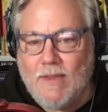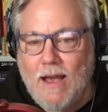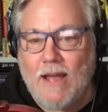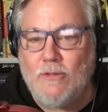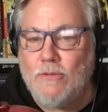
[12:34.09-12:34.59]

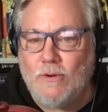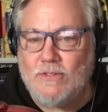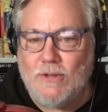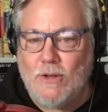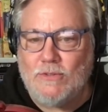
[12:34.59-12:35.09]
Either there
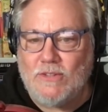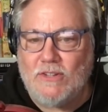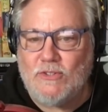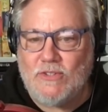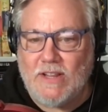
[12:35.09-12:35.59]
is no
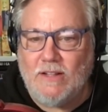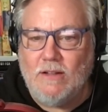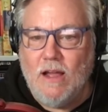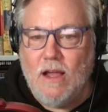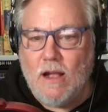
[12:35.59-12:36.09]
such
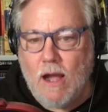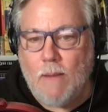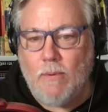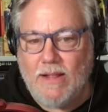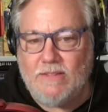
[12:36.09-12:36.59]
single
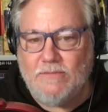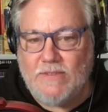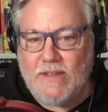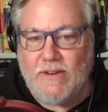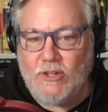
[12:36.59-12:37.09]
comprehensive
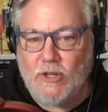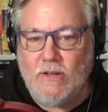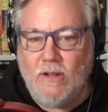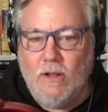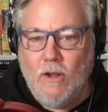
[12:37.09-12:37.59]
definition,